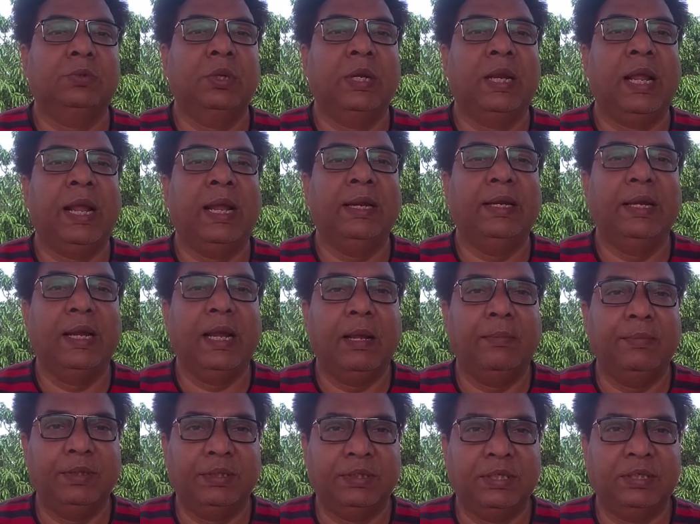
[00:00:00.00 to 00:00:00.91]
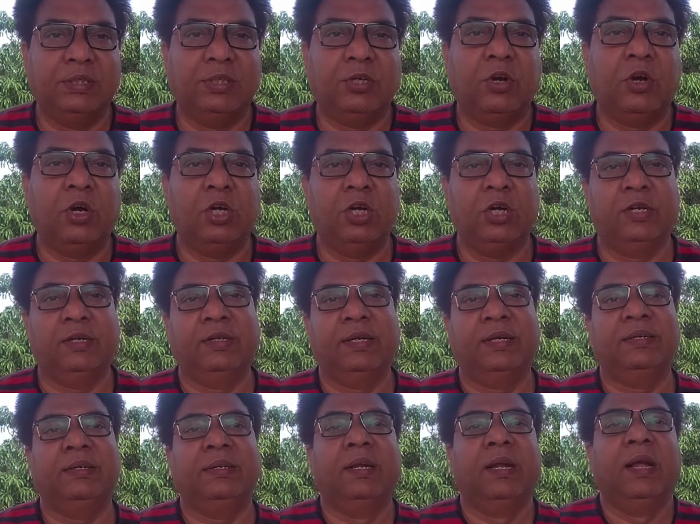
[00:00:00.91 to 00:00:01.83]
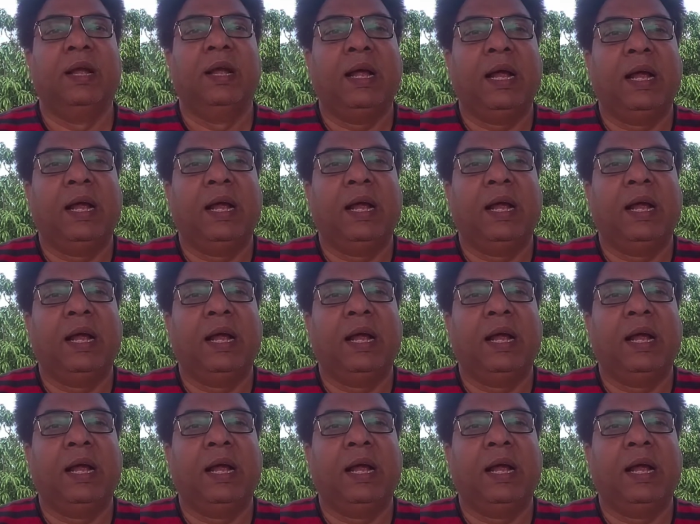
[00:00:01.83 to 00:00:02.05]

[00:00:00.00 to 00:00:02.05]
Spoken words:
to land habitat occurred, and